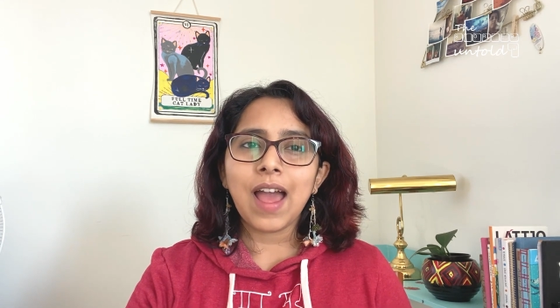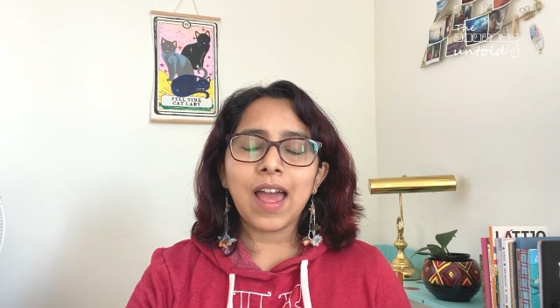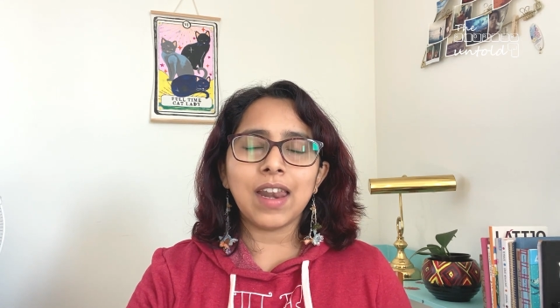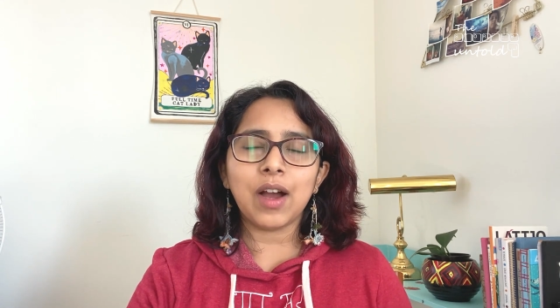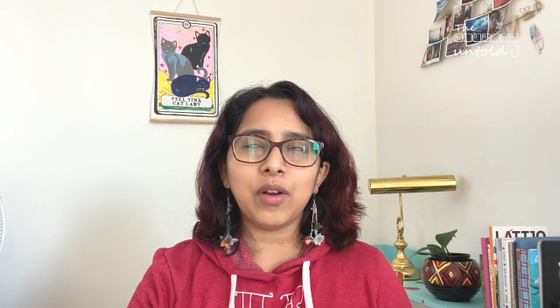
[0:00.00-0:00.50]

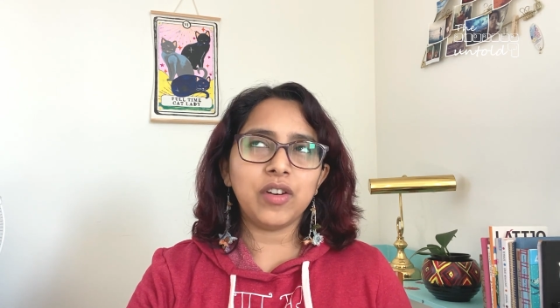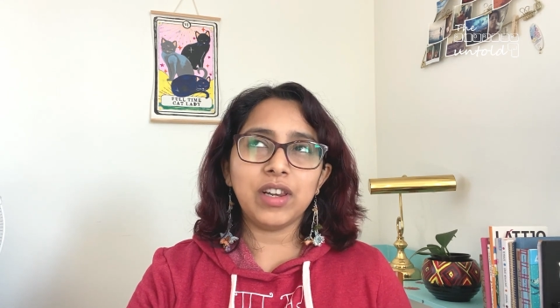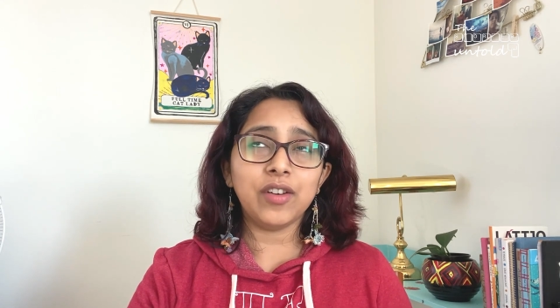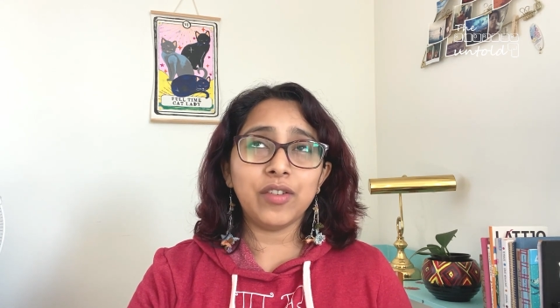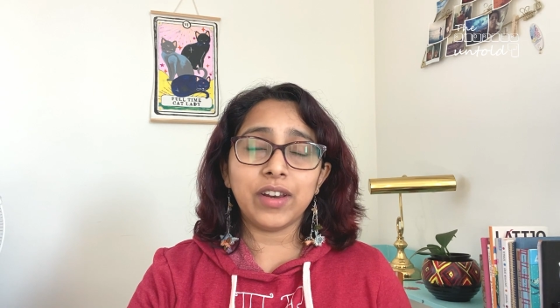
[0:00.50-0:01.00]
And now I
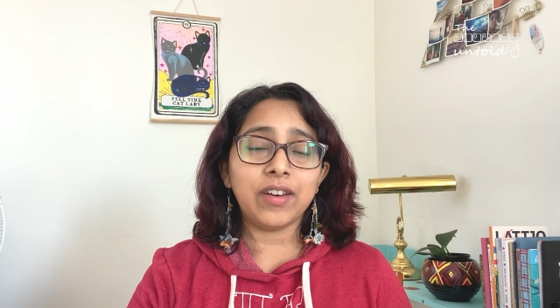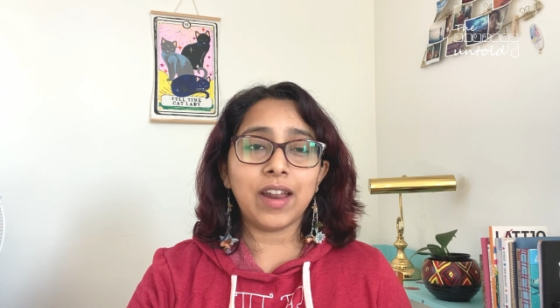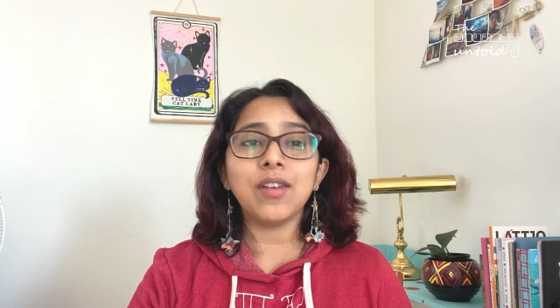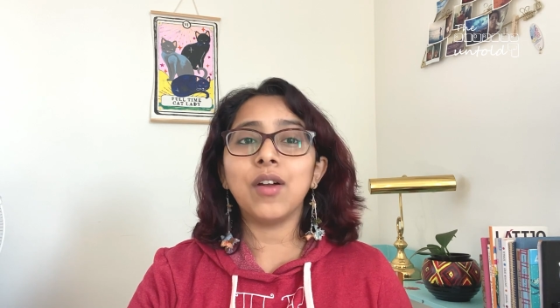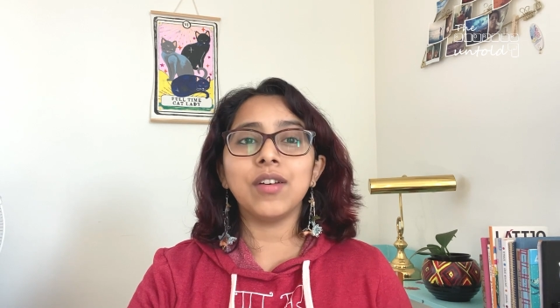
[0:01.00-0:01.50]
really
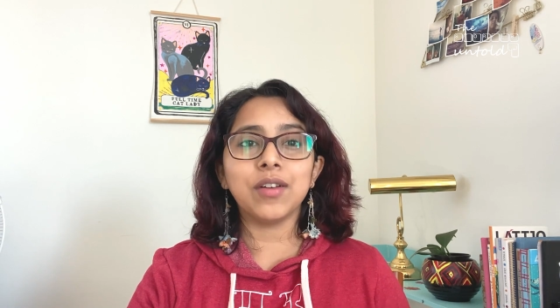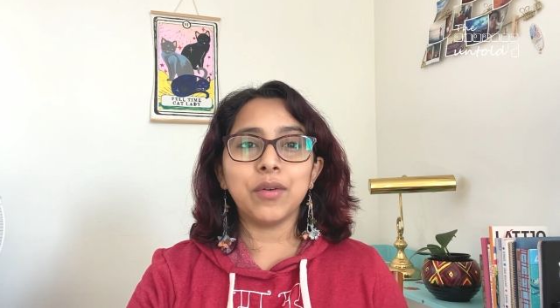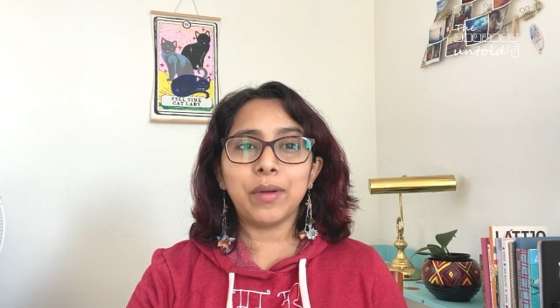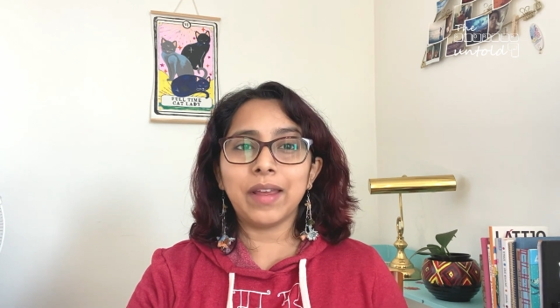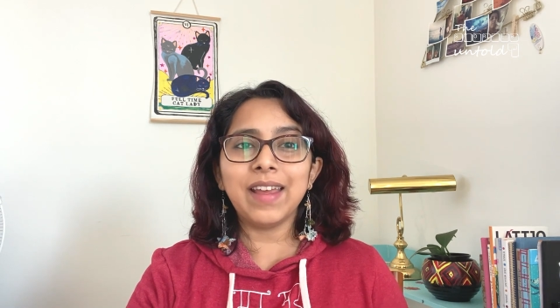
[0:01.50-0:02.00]
regret not
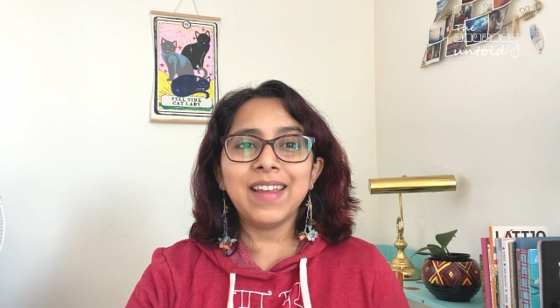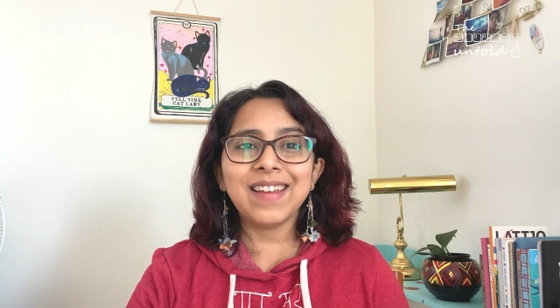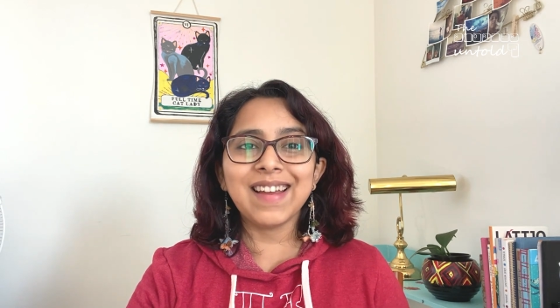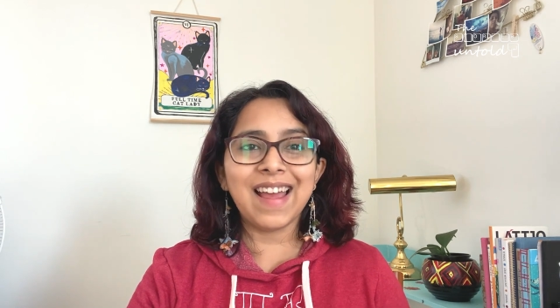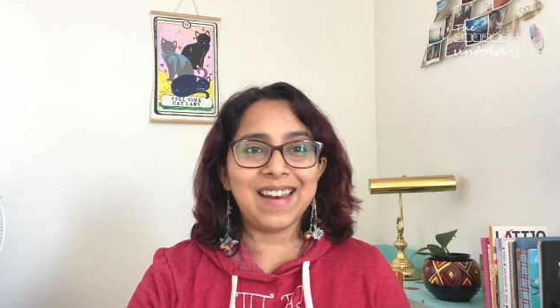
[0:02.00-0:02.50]

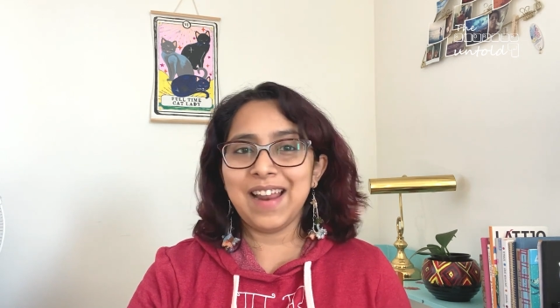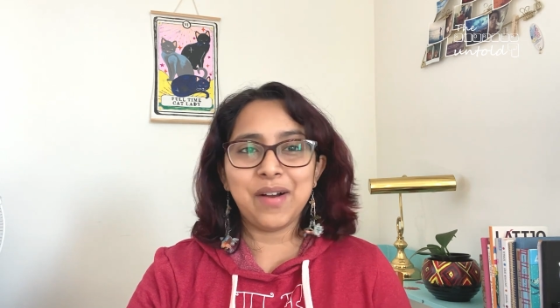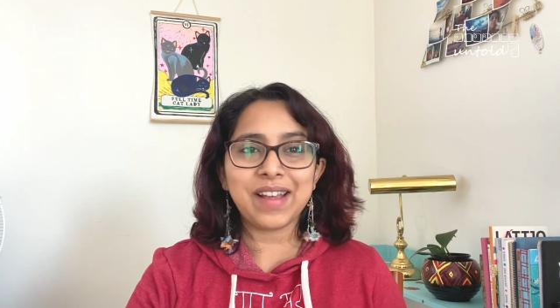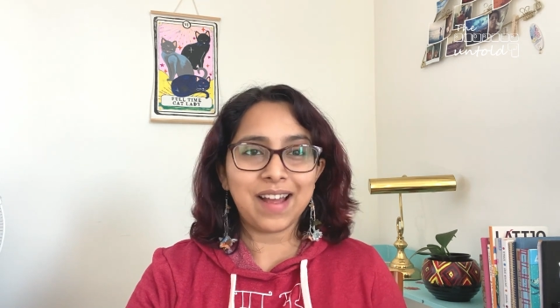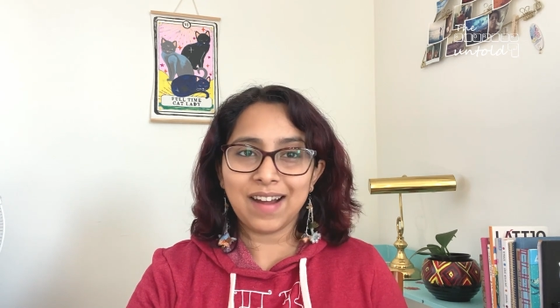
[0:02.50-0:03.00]
going, and now
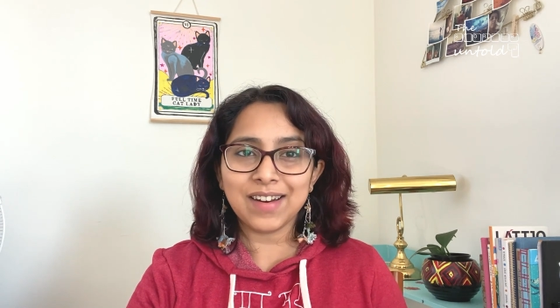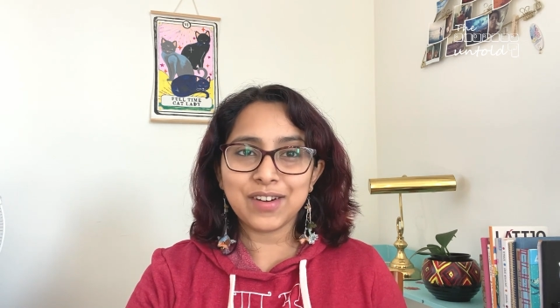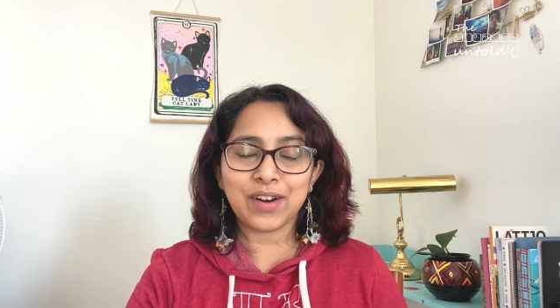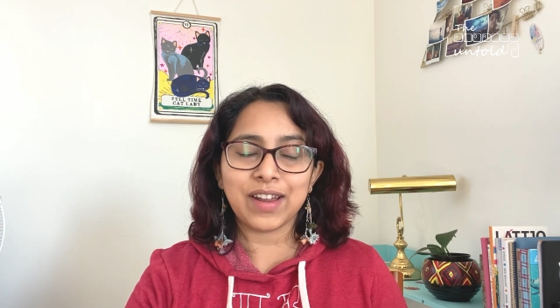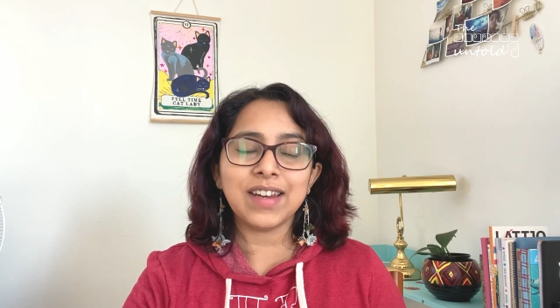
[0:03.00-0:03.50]
I can't,
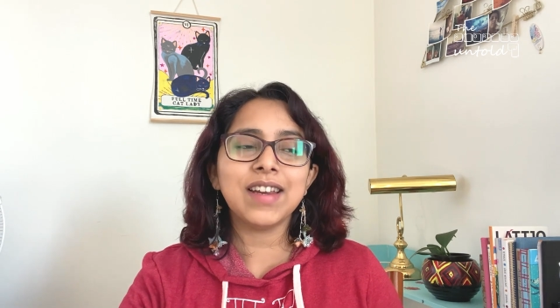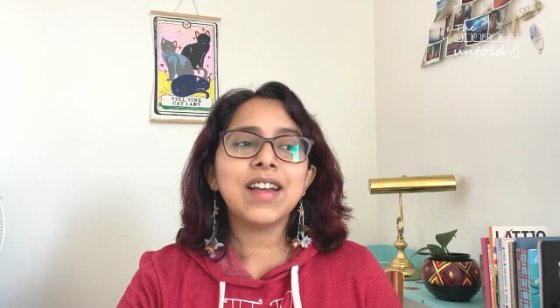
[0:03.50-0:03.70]
right?